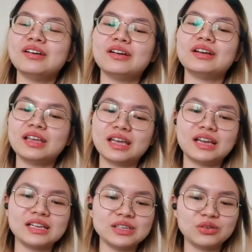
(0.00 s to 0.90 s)
Okay,
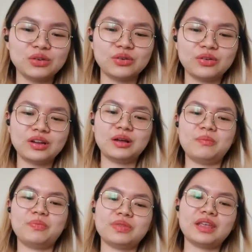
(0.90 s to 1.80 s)
that's a good
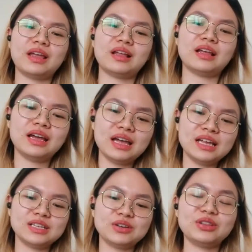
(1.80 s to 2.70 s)

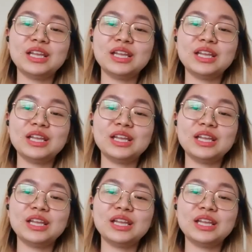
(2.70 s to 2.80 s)
thing